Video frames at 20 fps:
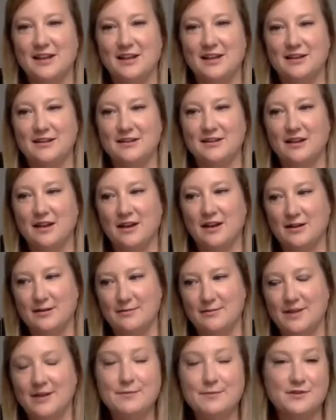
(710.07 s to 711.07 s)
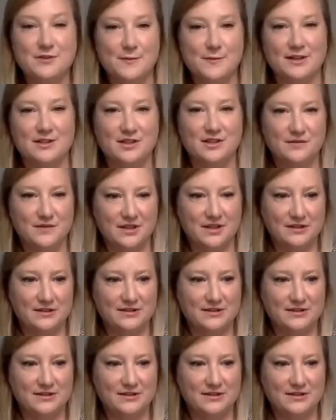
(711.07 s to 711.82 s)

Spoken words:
and my perspective